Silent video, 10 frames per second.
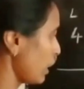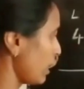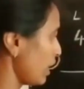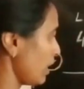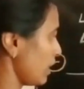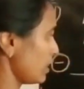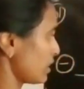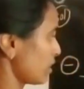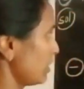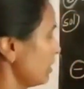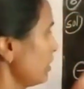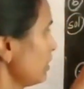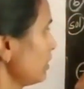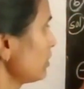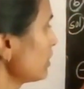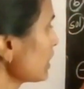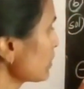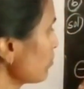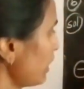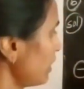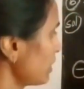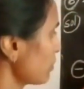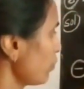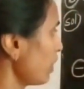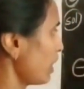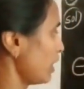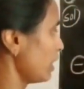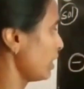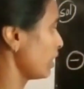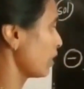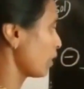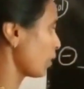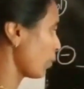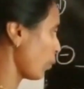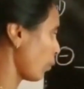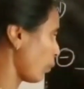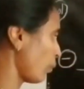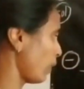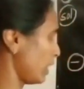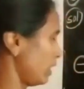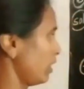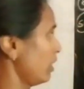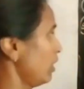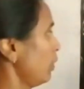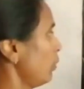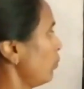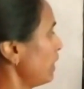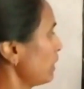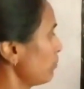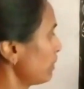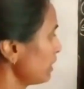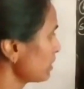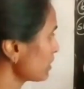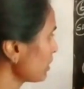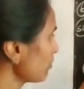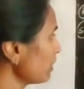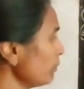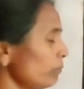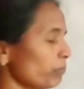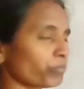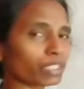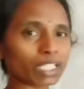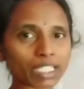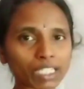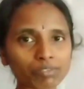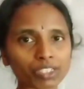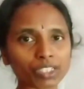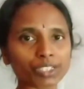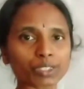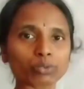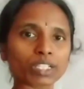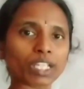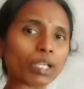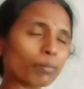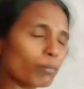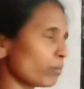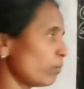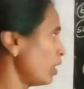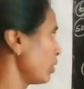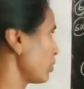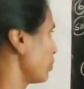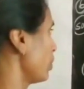8. 6 minus 5, 1. 1 minus 7, again we need to take borrow.